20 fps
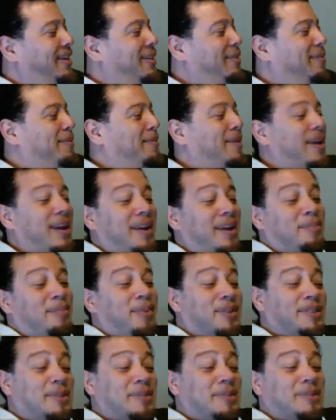man,
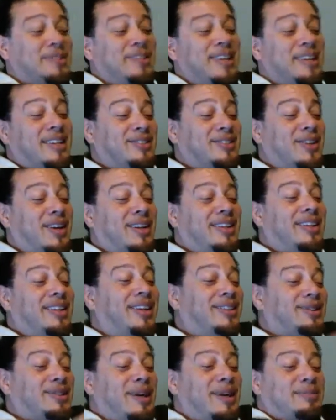put some slicks on
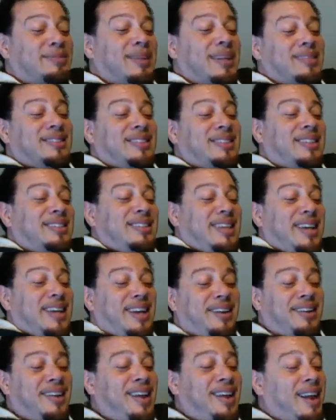there, drop that shit
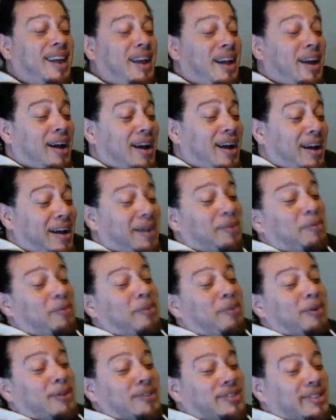down. I
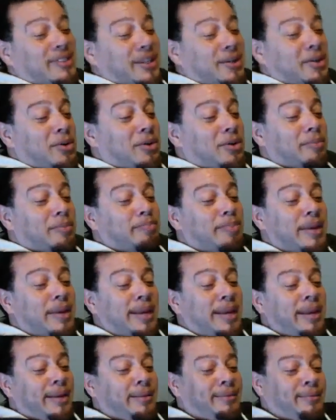want to see who could
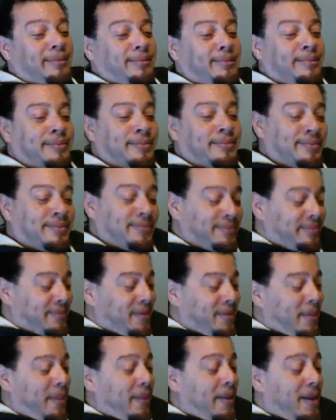beat it.
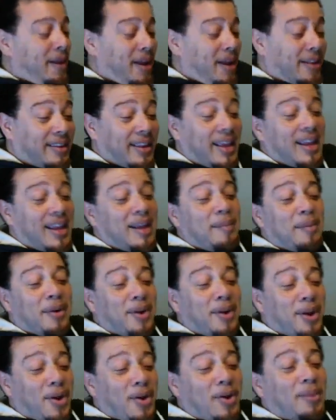Then I'm
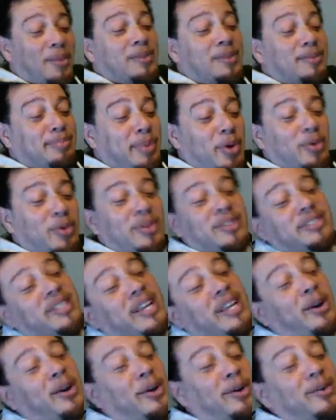gonna go up to Bowditch
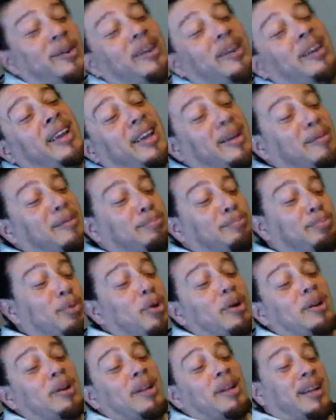in
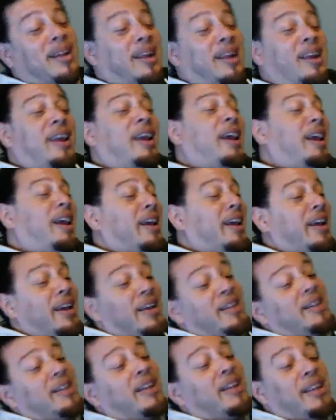Brooklyn
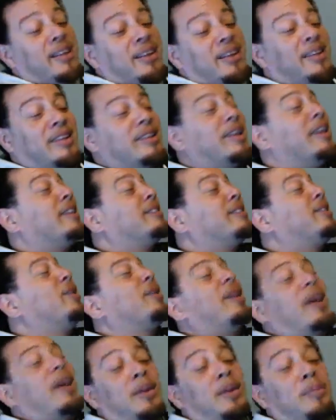and go
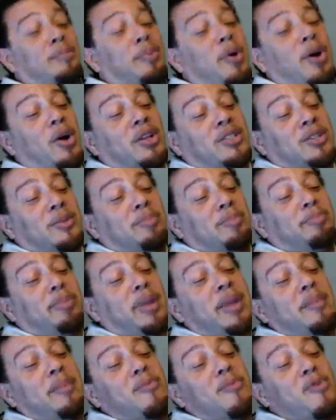down the ball to
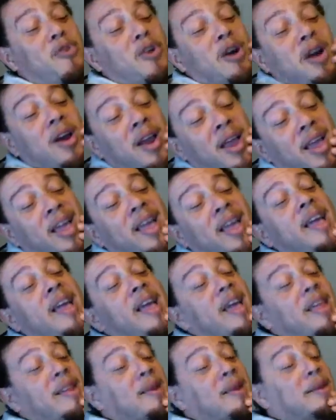Bmore
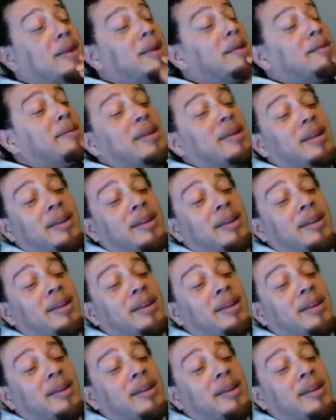and let